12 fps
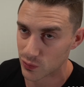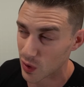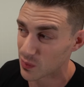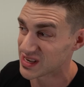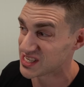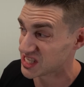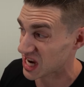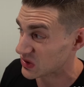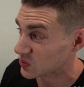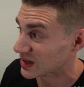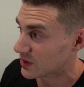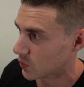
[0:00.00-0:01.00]
what we
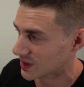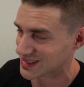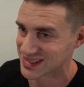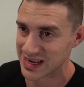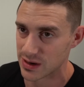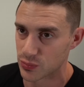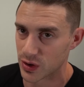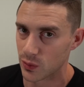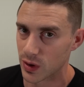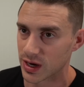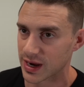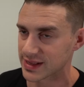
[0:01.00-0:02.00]
generally want to see in
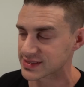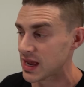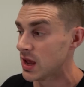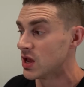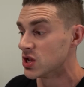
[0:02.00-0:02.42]
pre-workouts.